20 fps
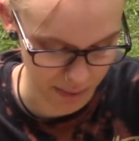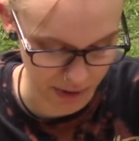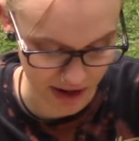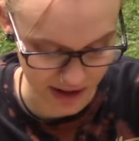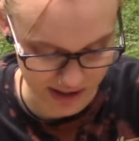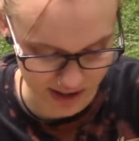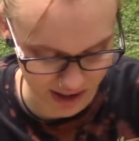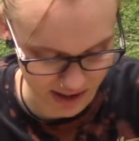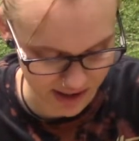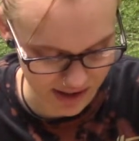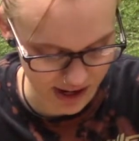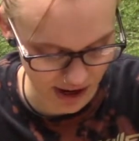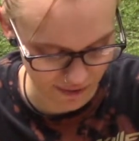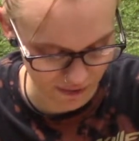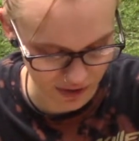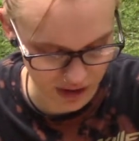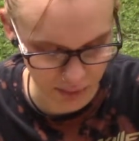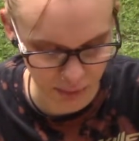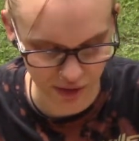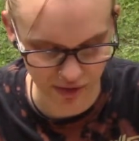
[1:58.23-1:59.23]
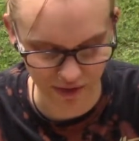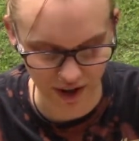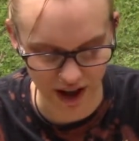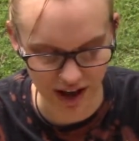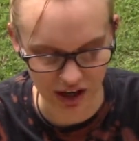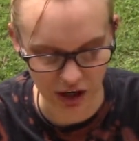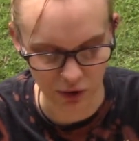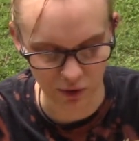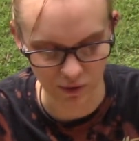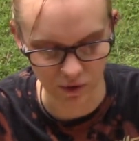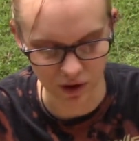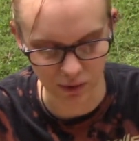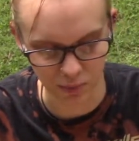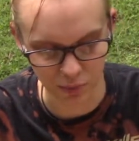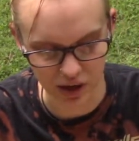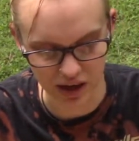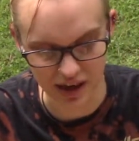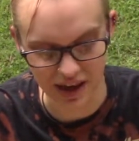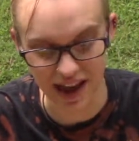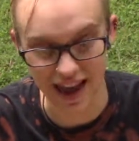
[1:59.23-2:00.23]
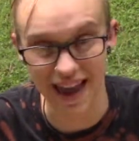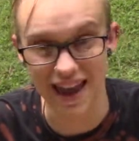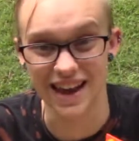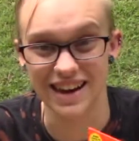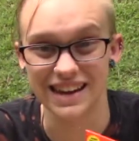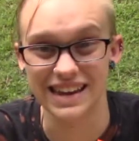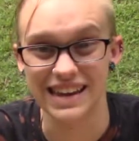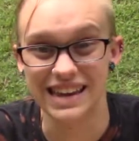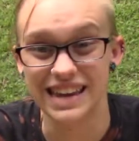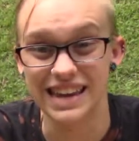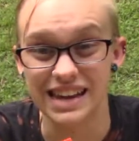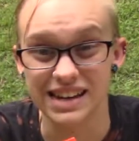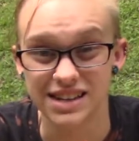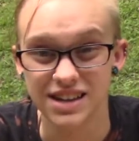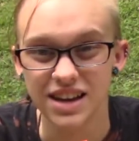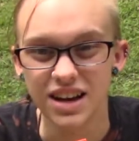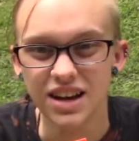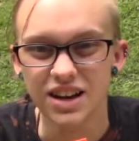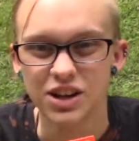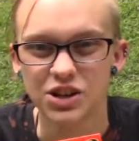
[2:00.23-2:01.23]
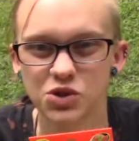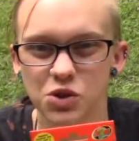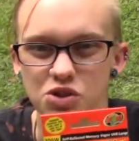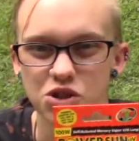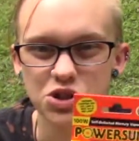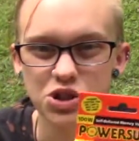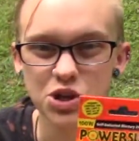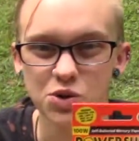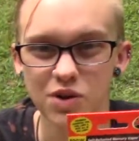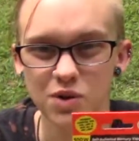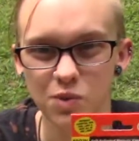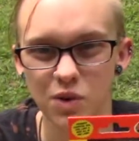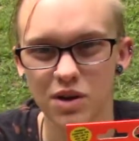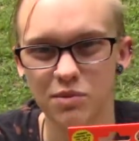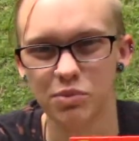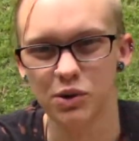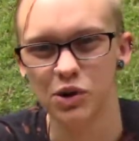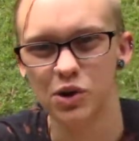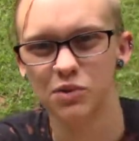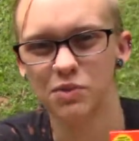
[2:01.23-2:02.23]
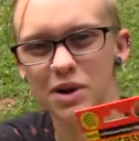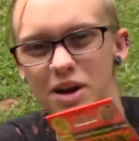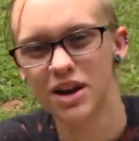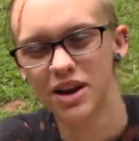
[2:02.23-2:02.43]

but it does definitely provide UVB and heat. So it's a 2-in-1 bulb,